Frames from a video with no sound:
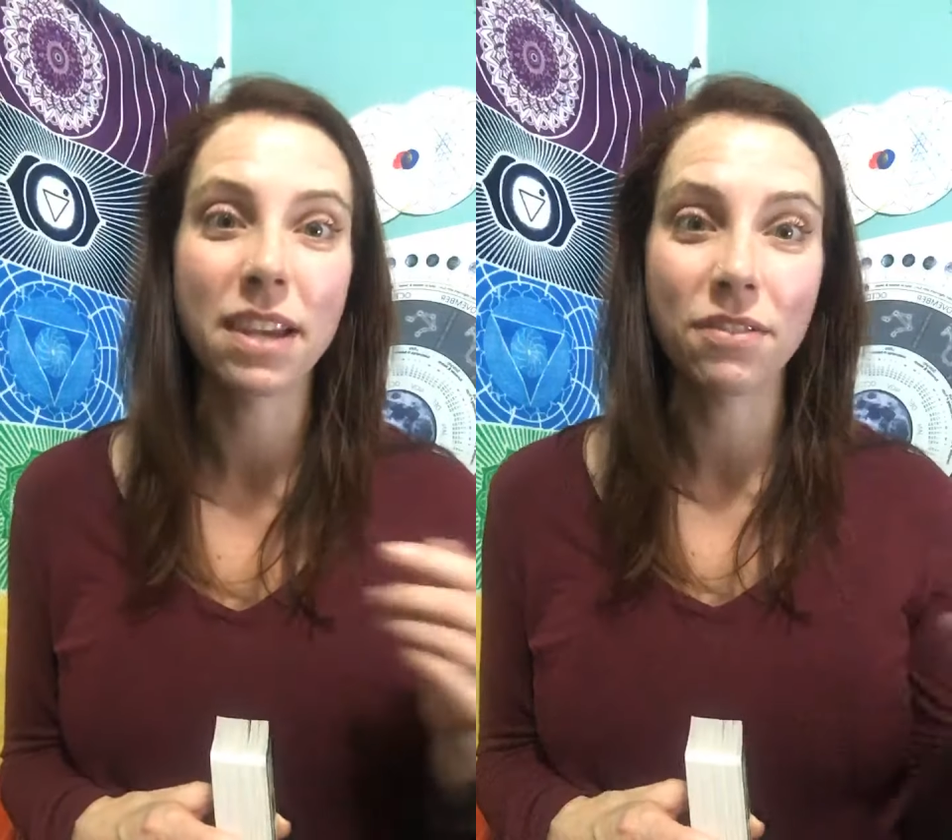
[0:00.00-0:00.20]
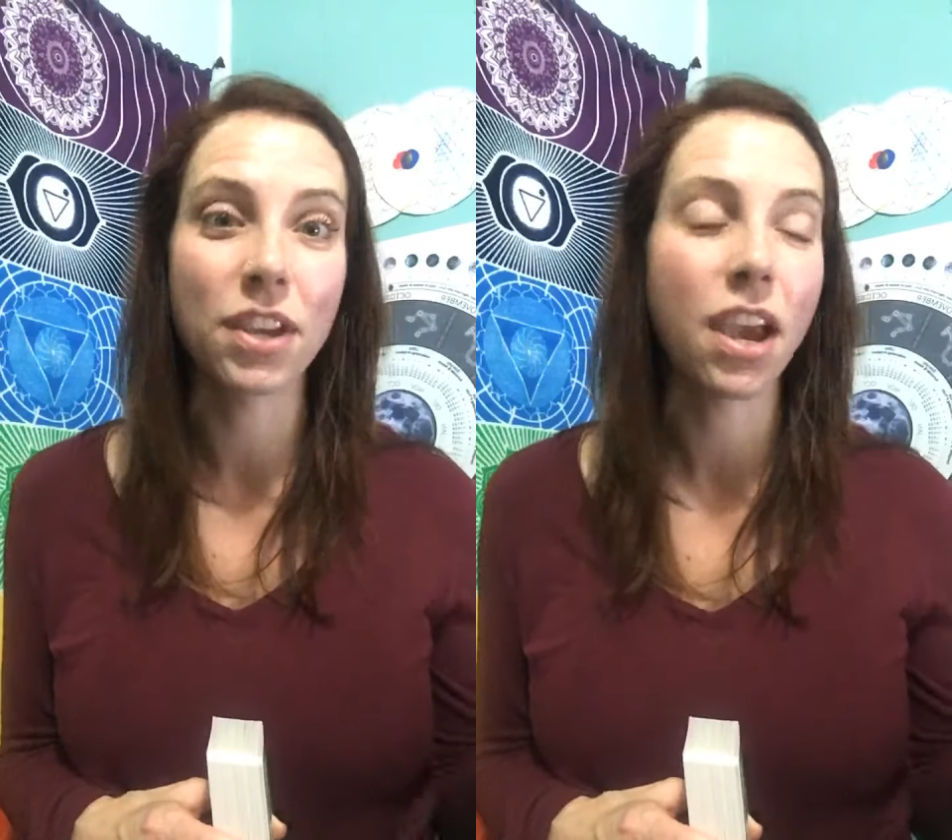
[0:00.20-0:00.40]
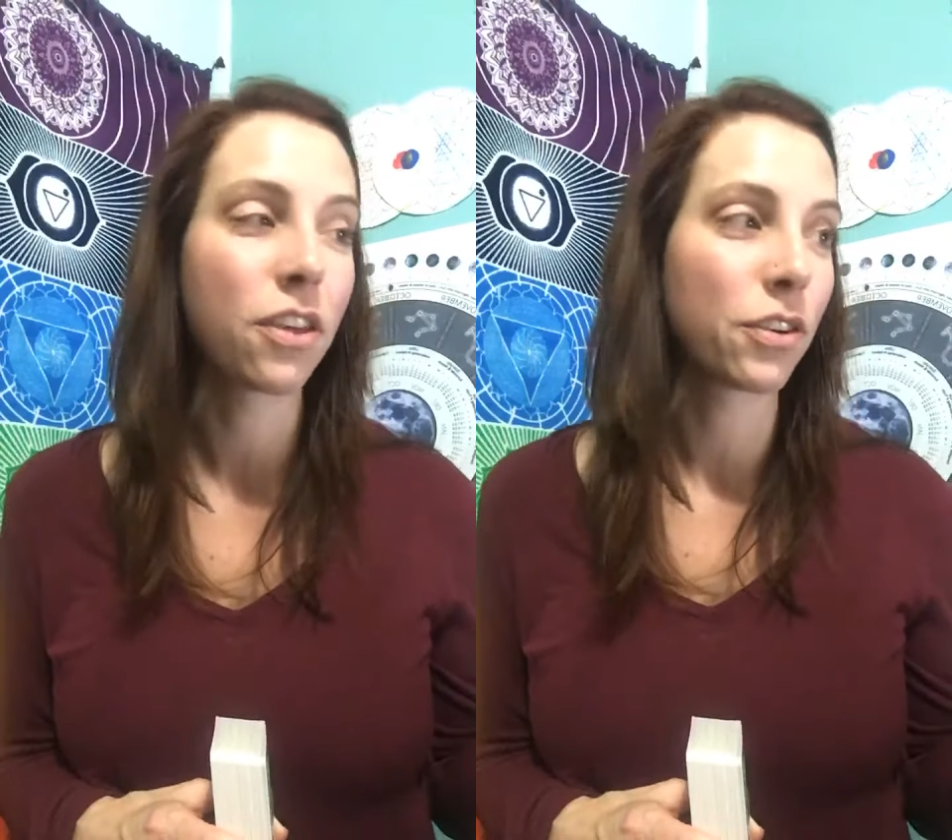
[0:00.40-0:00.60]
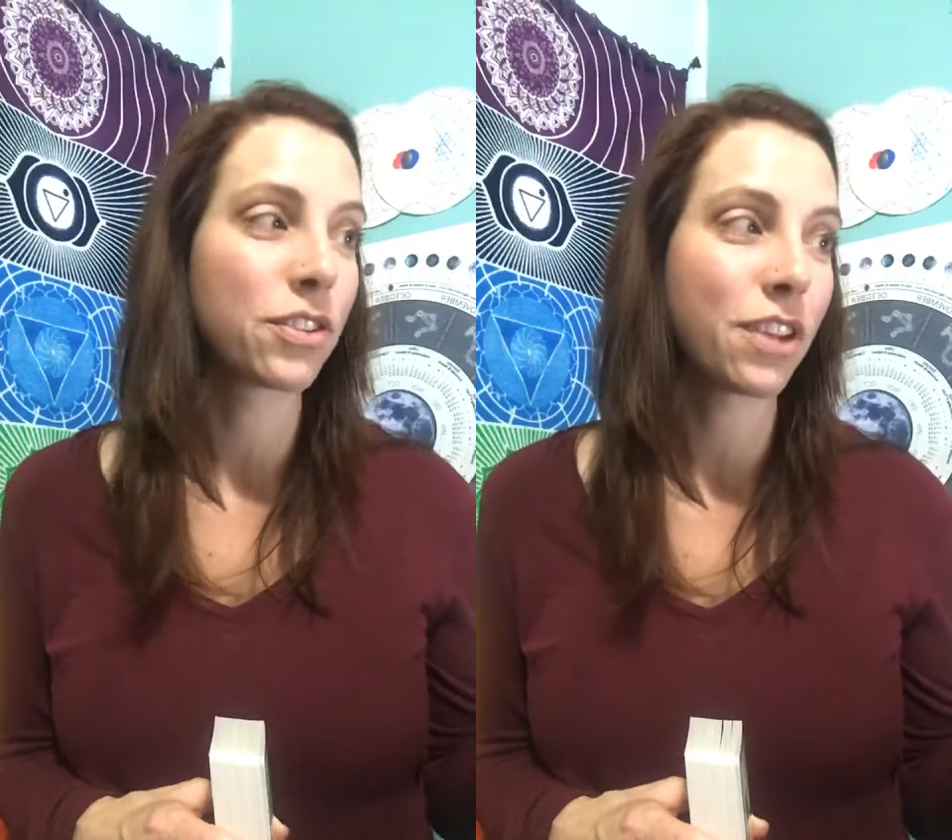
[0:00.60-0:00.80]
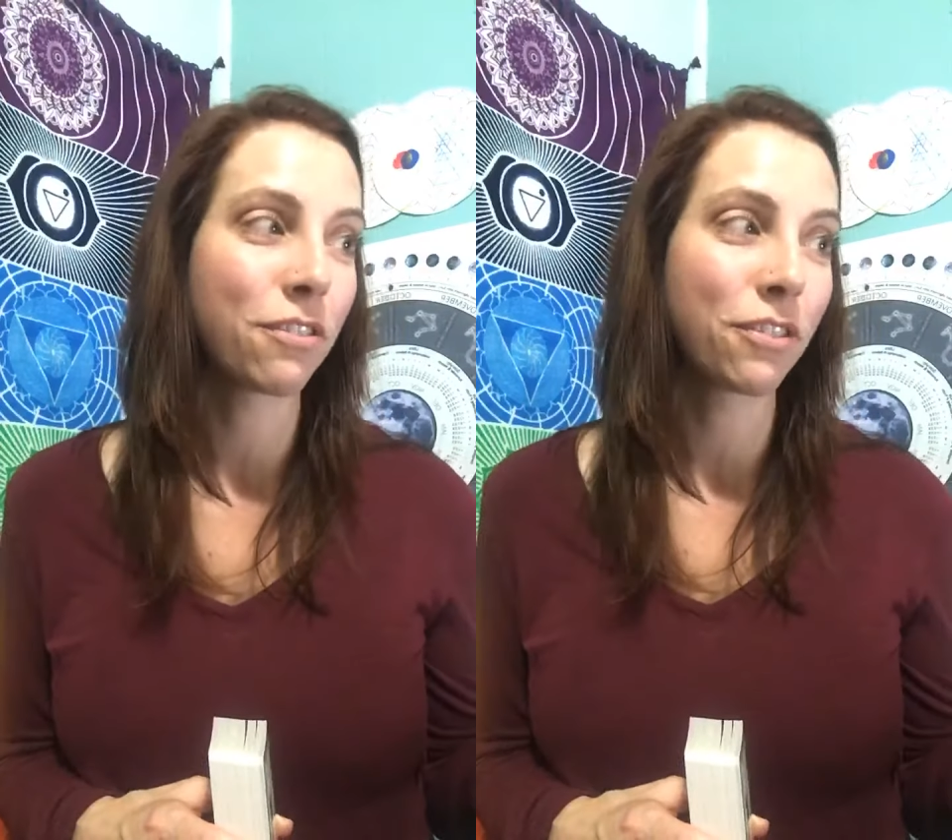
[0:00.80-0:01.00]
I have to get other
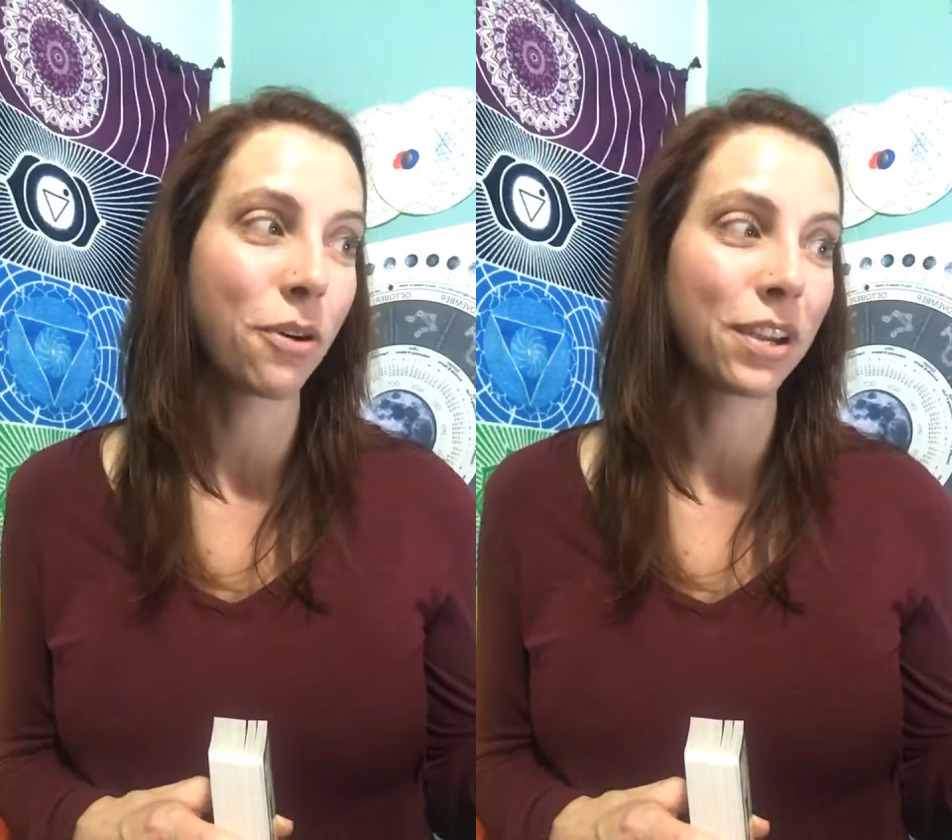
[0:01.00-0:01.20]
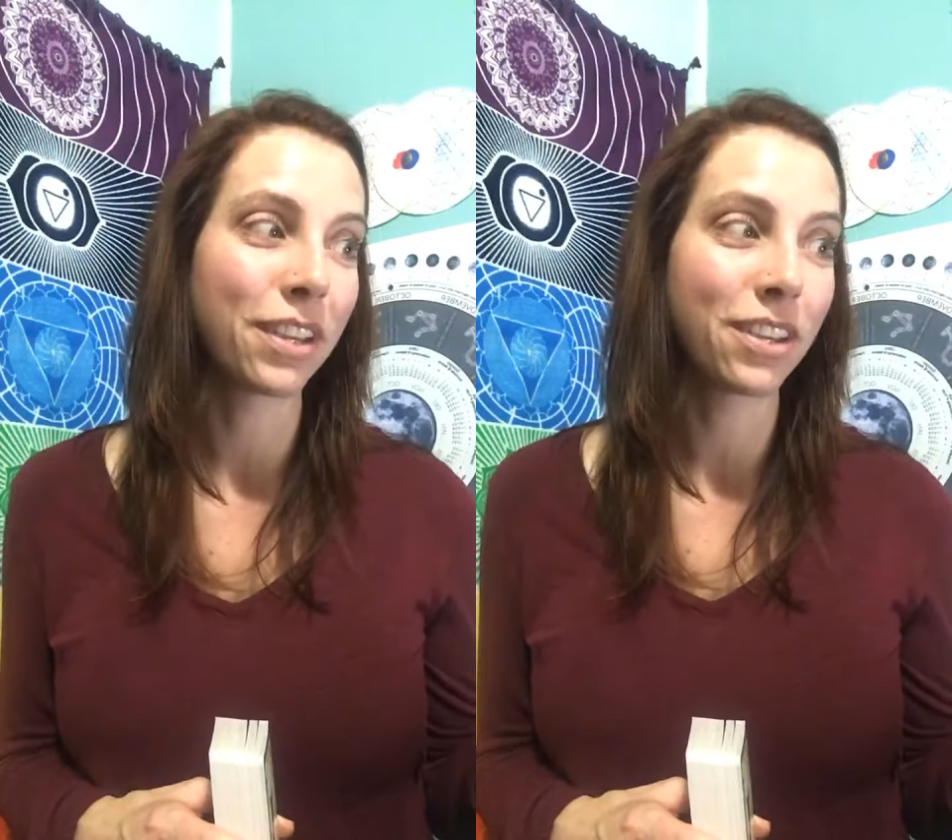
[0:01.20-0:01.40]
stuff going,